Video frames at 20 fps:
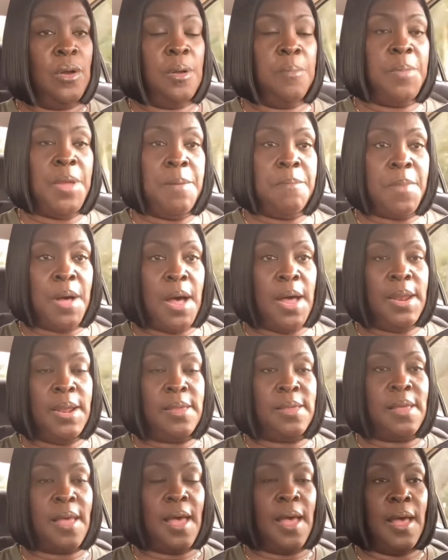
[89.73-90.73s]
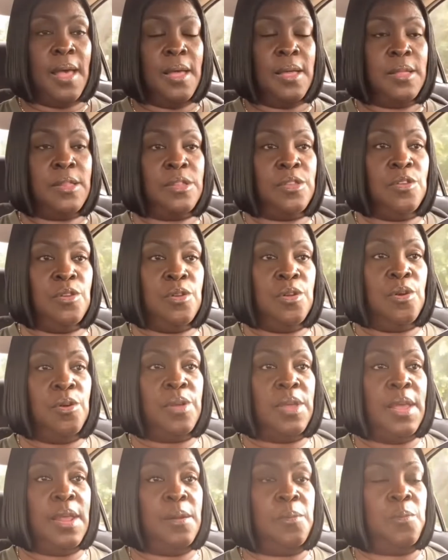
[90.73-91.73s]
be monetized. You know,
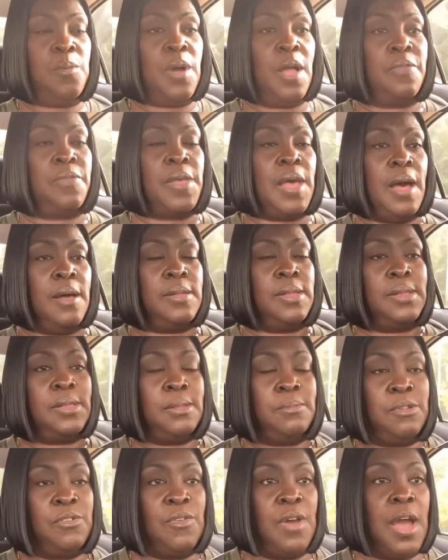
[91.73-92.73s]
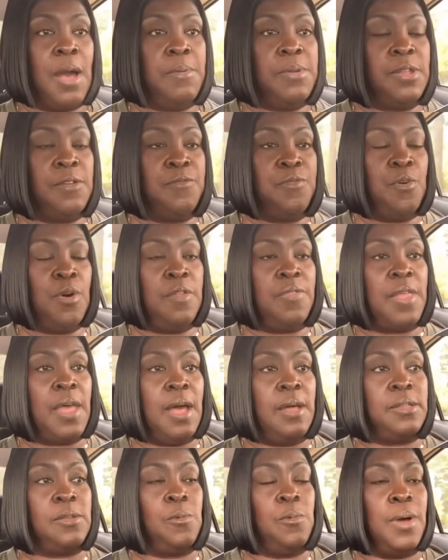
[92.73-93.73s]
get 1,000 subscribers and
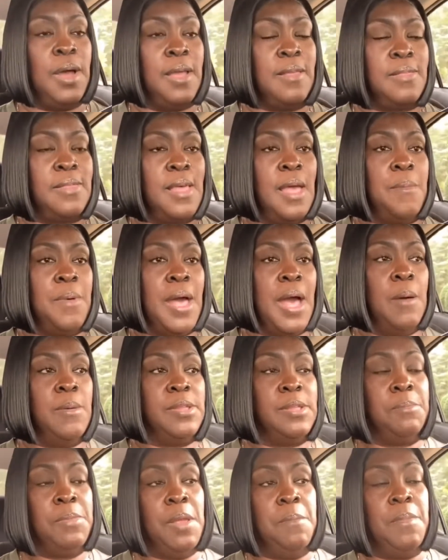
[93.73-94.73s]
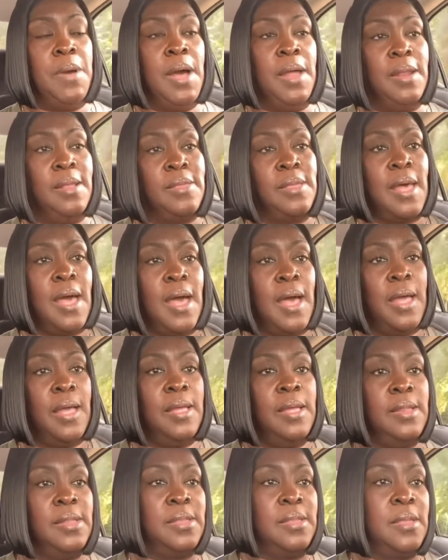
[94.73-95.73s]
4,000 watch time hours and be
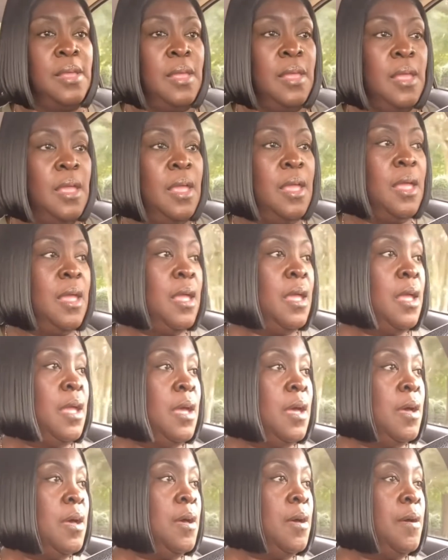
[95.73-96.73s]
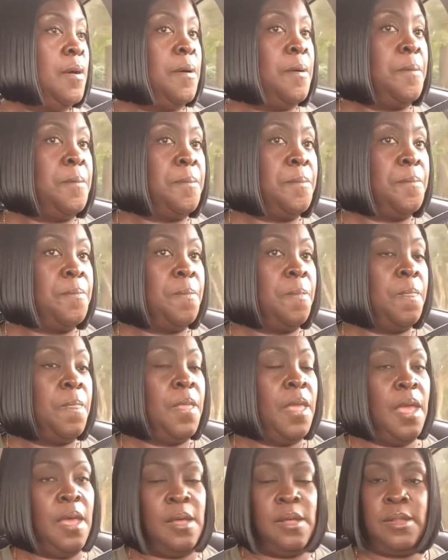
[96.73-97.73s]
monetized. Um,
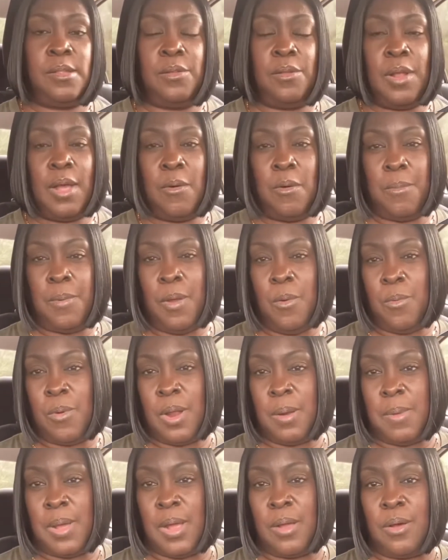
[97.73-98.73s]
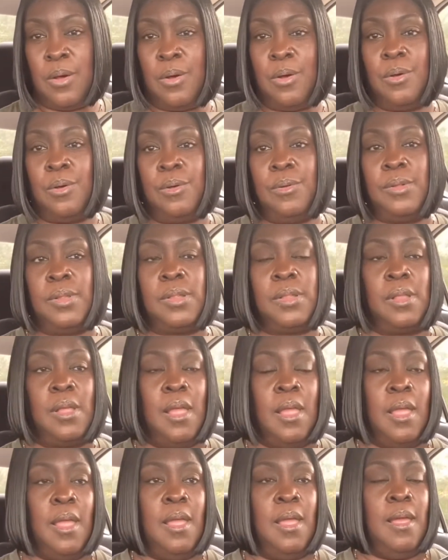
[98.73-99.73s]
yeah, so that would be one of my goals.
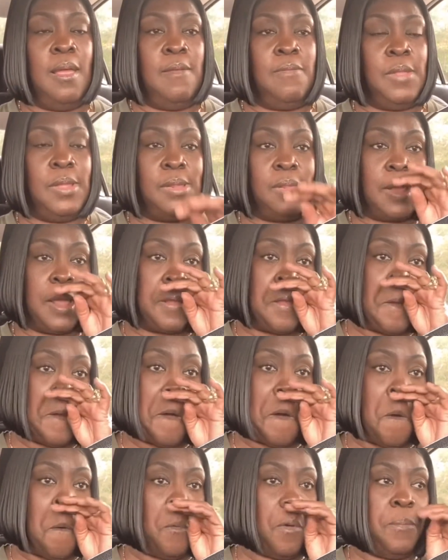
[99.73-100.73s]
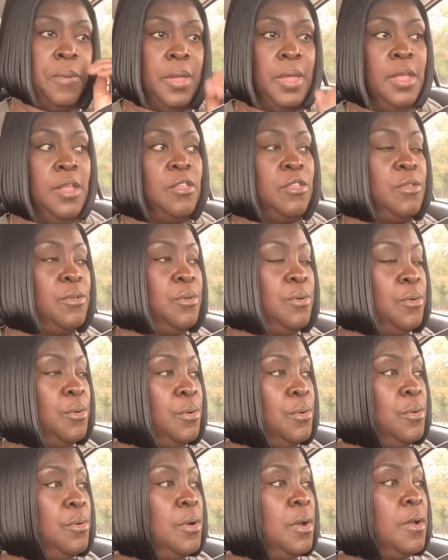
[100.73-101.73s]
The second goal would be
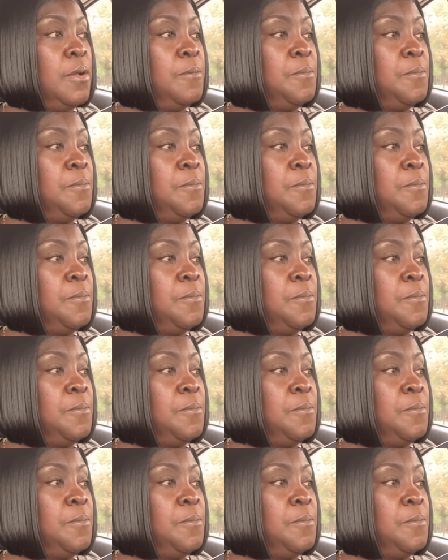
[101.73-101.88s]
to